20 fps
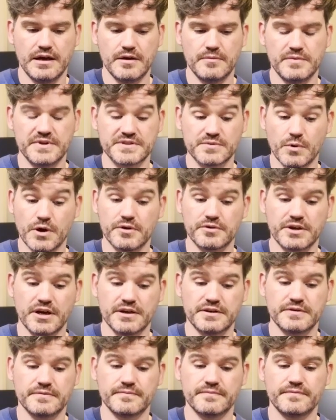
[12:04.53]
is a wild
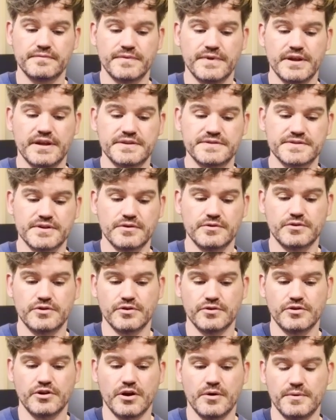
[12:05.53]
card. And so
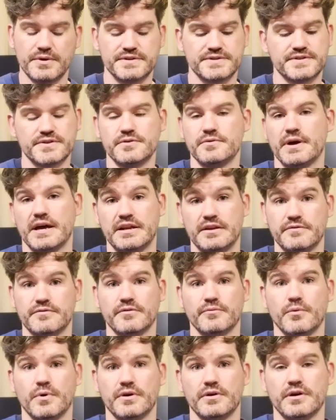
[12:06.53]
could go into any of
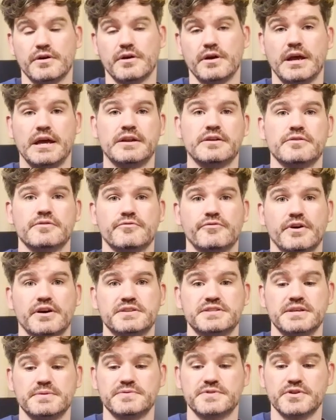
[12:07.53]
the fire
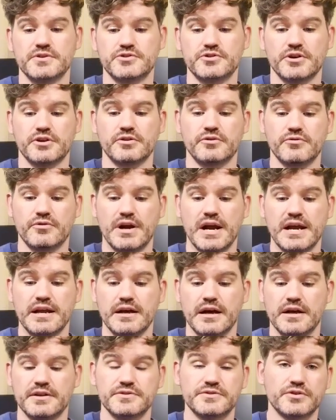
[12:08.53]
teams that you're trying to create
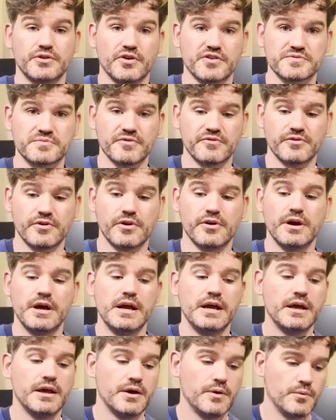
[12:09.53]
under Cosmoflot,
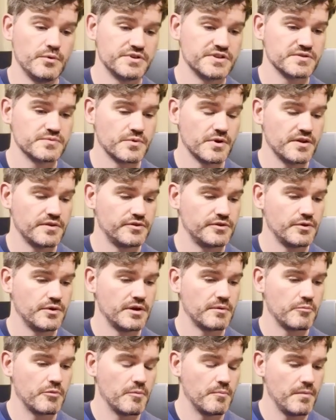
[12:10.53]
which is worth
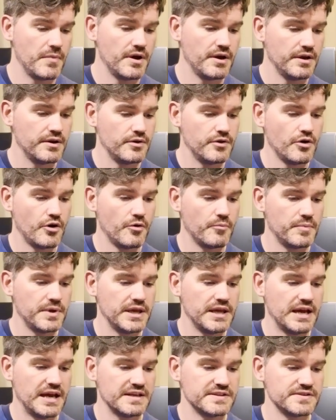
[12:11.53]
doing, but might not
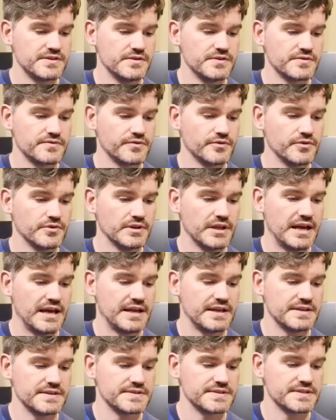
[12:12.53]
be as useful
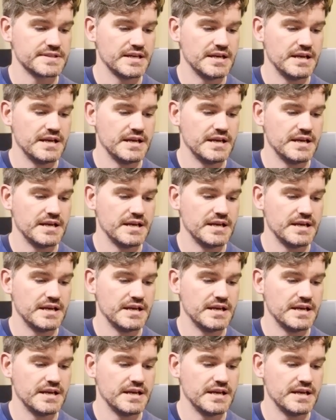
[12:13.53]
as